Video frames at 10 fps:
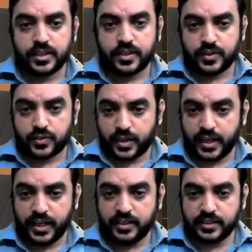So
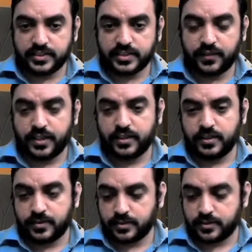8, 7,
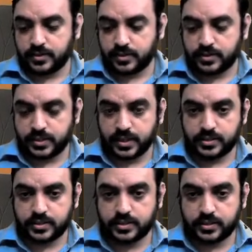6,
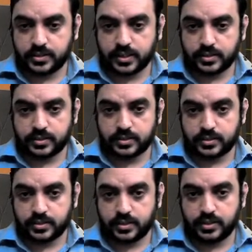
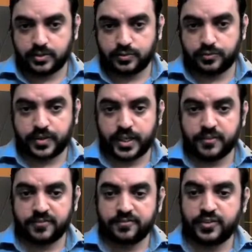6,
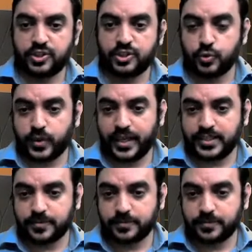5, 2, 8.